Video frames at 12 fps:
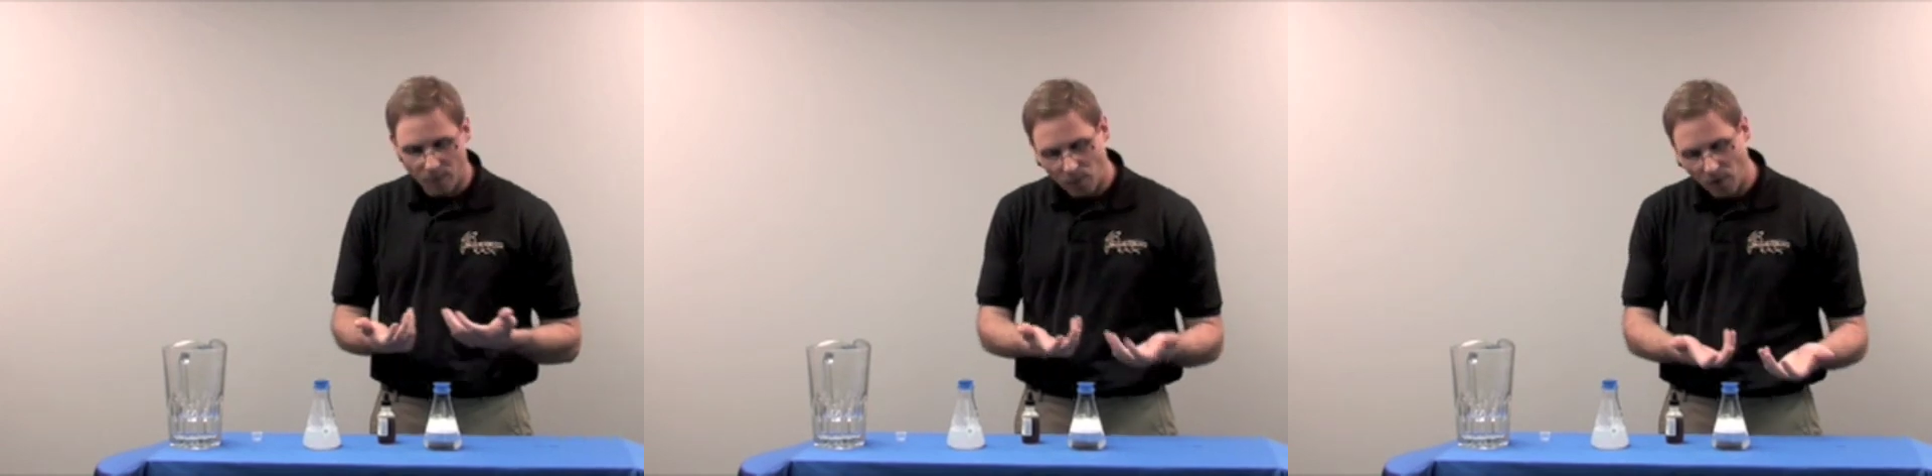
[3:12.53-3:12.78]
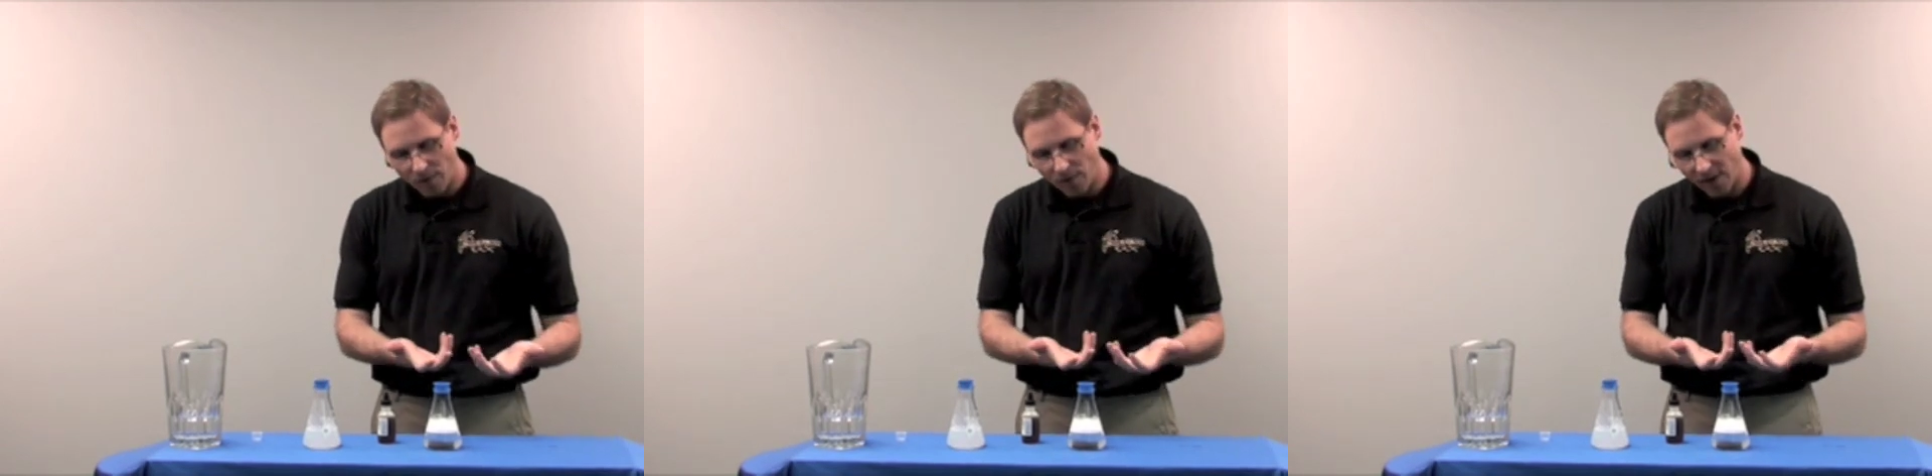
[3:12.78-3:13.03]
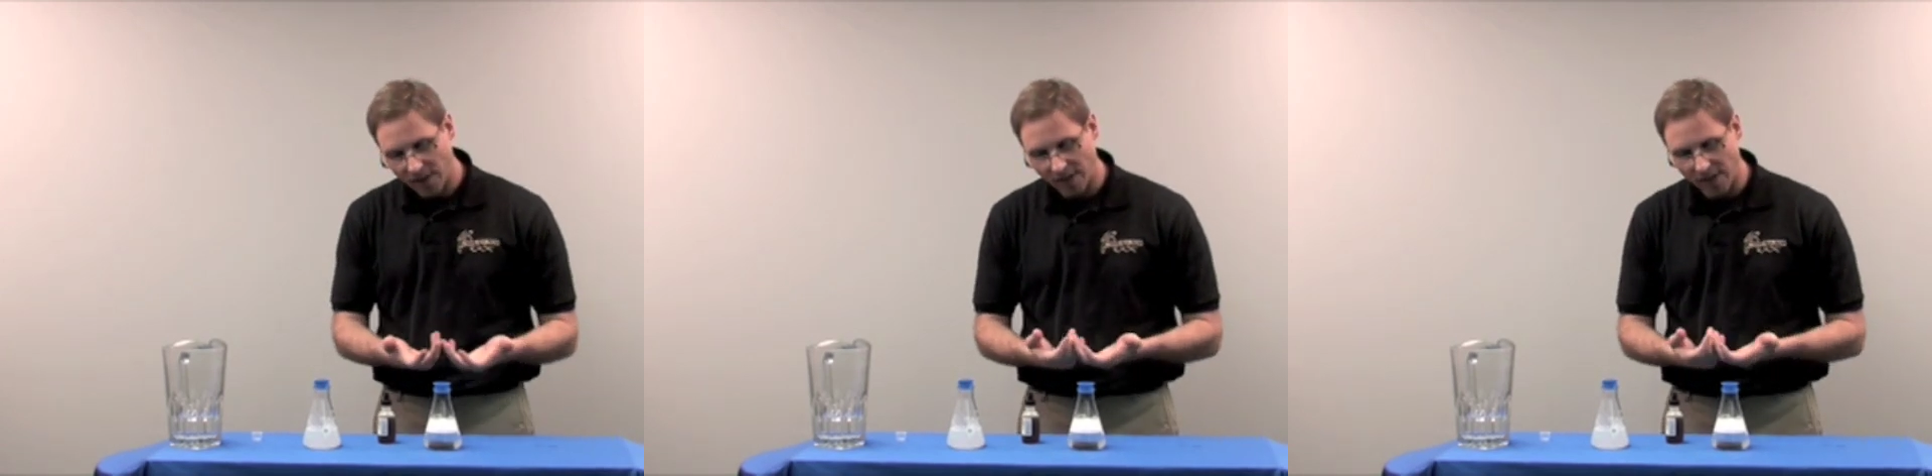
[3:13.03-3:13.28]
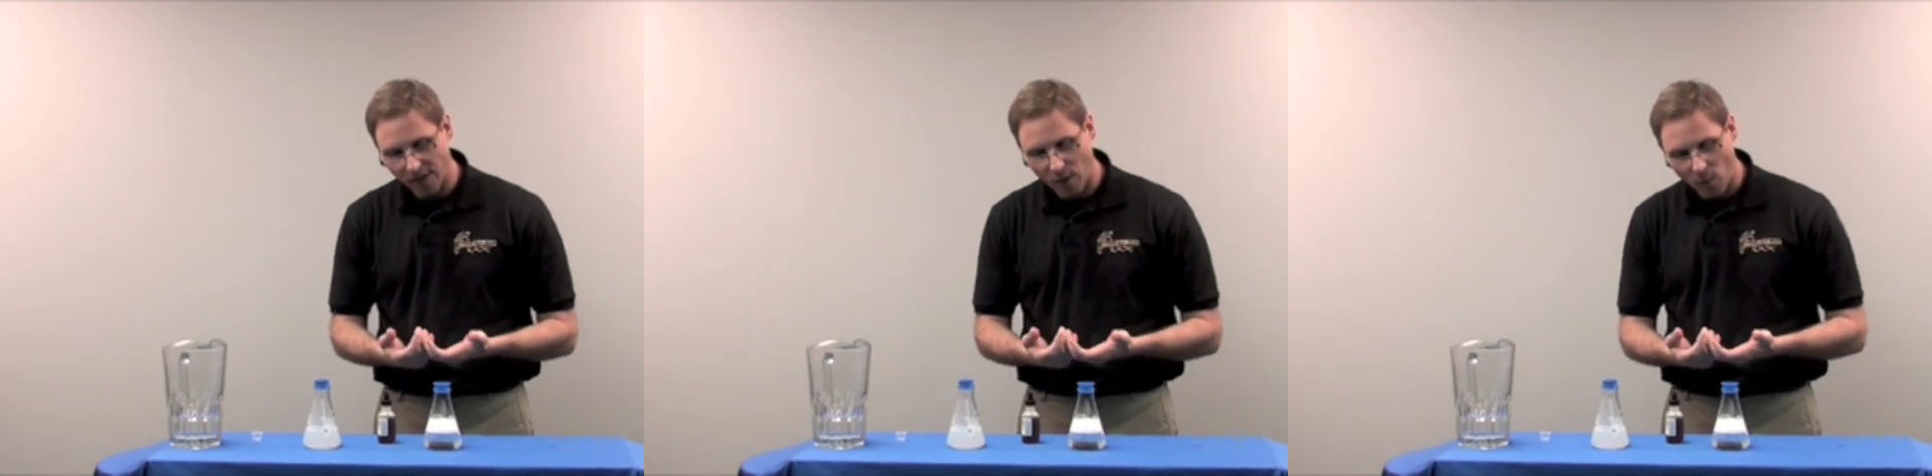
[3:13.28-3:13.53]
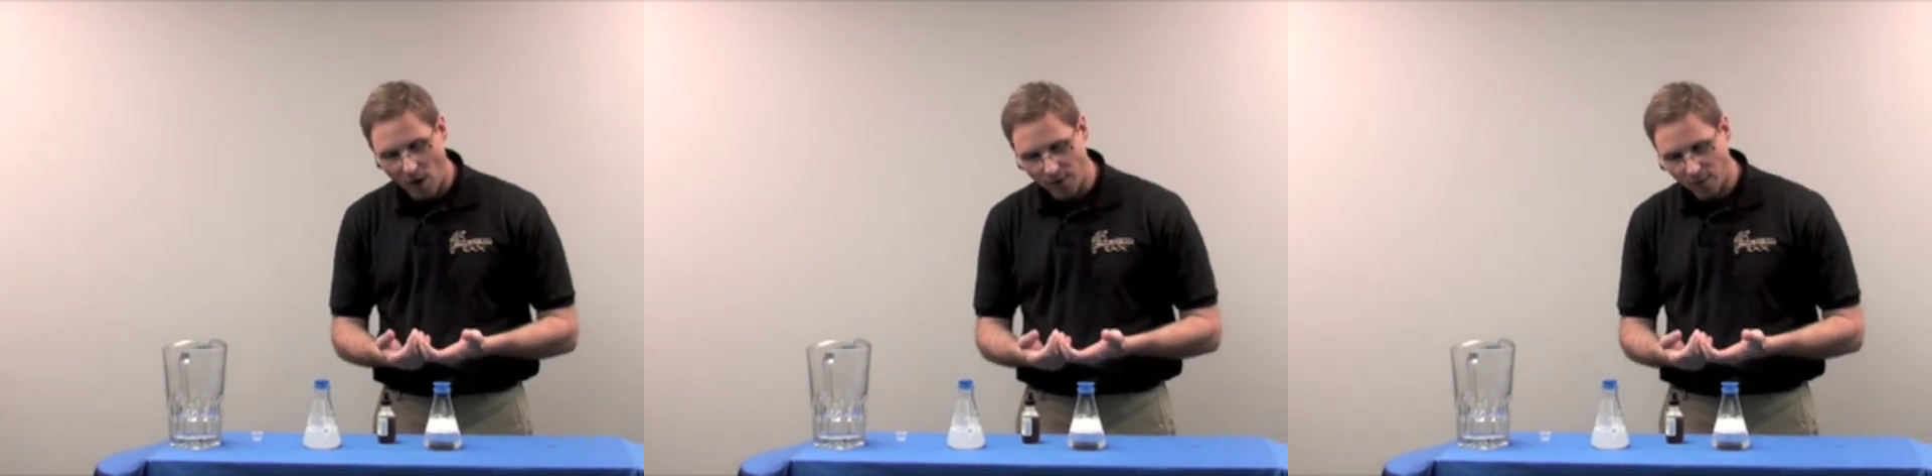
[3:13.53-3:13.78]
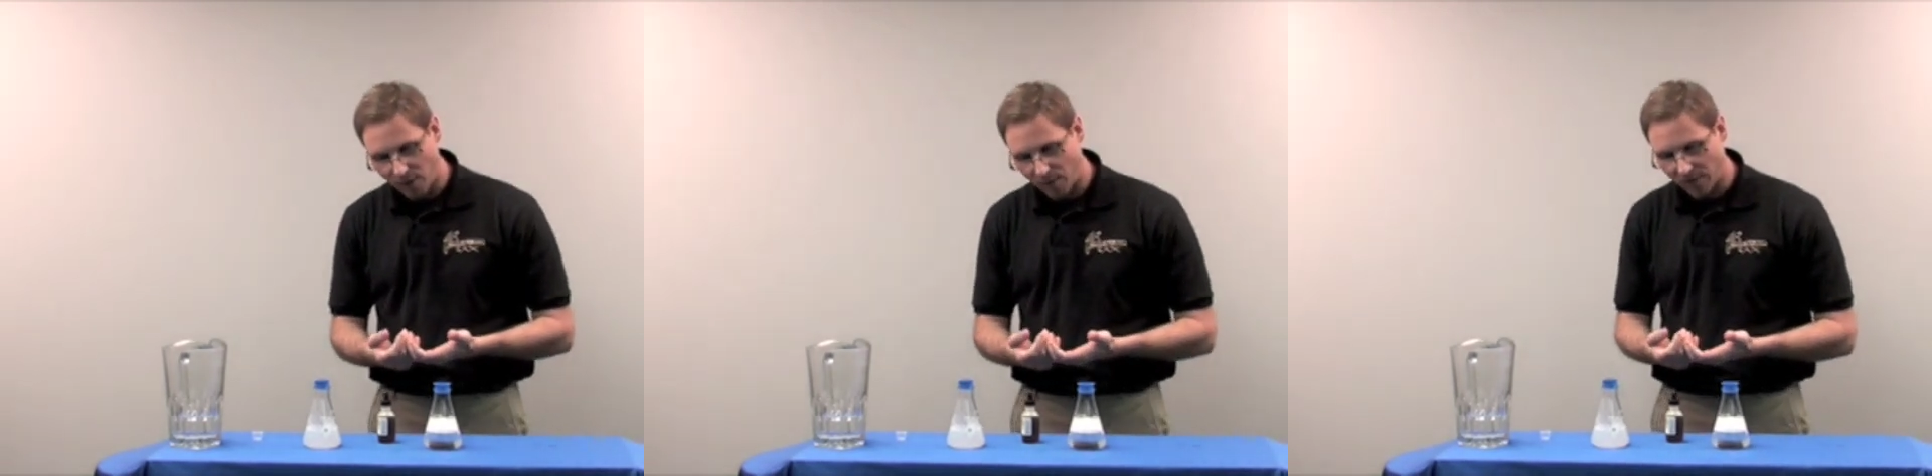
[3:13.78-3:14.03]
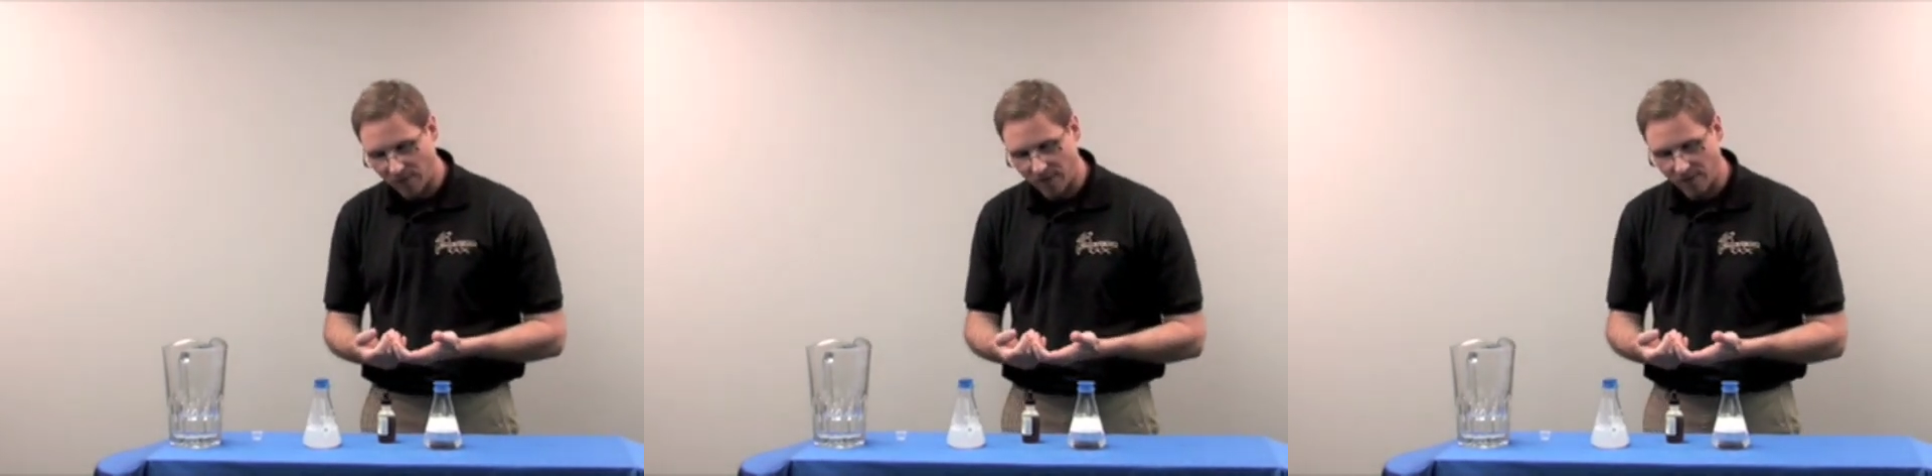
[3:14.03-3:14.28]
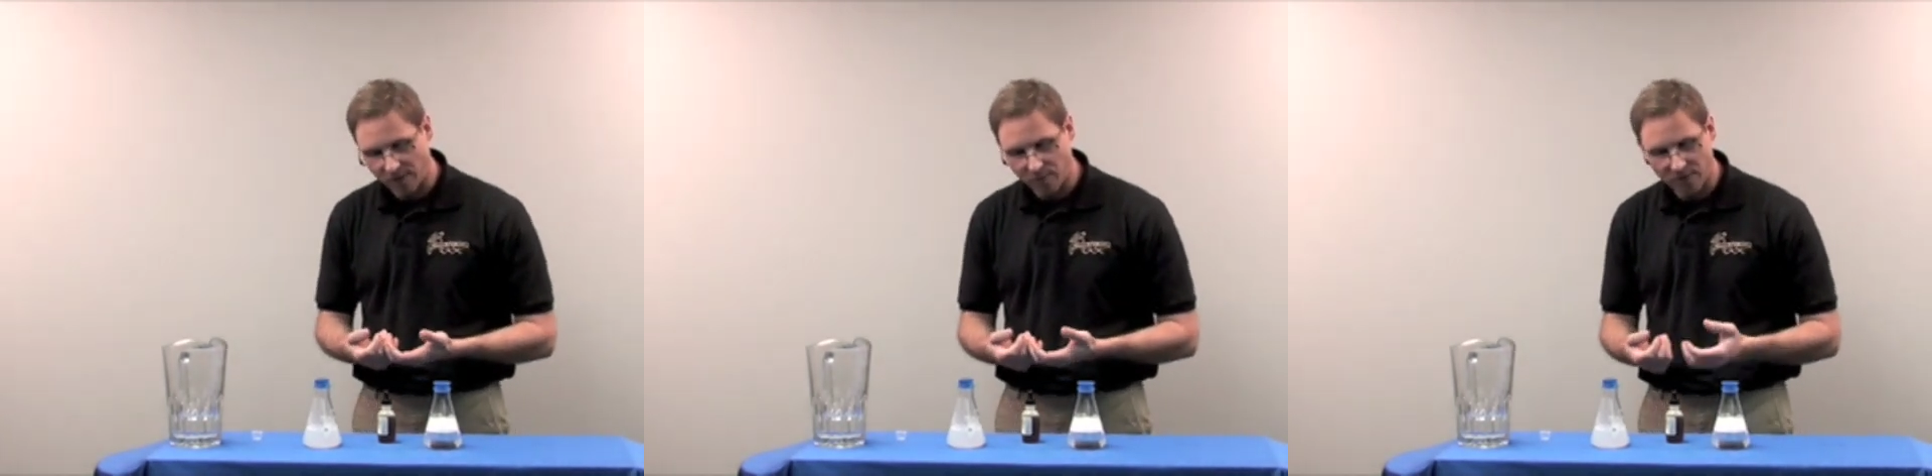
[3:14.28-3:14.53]
with one of our Kinetico water treatment
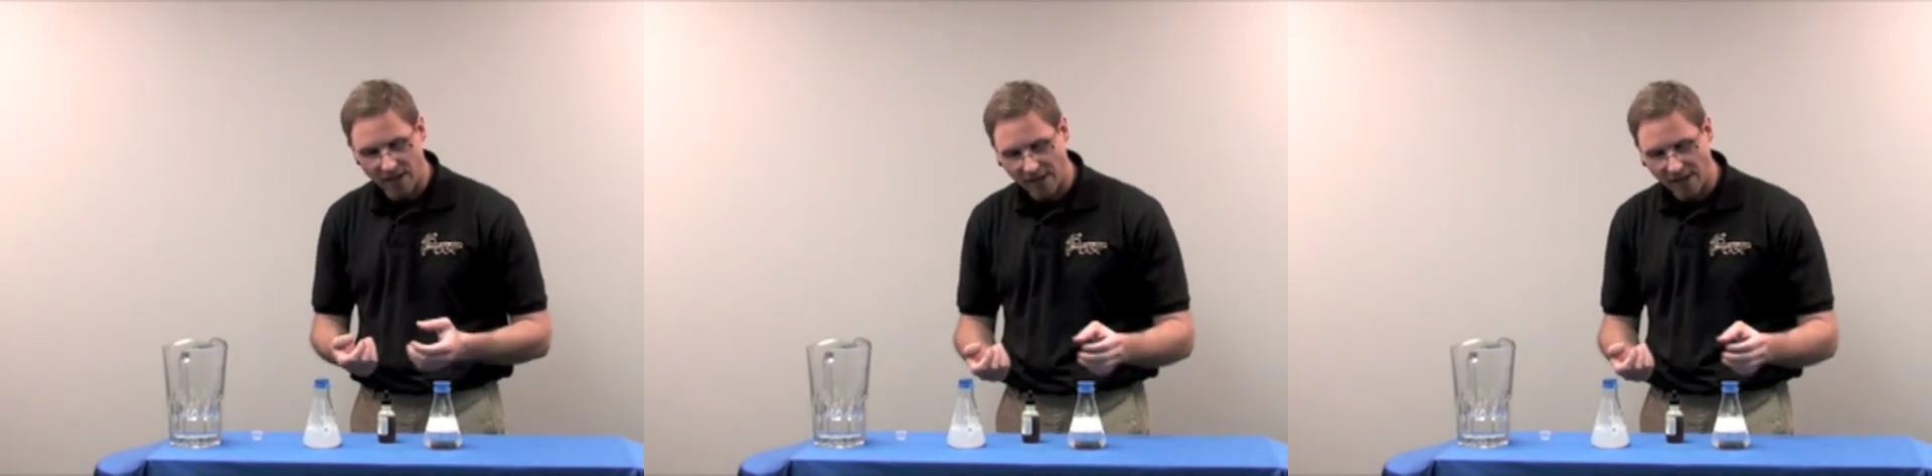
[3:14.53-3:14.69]
systems,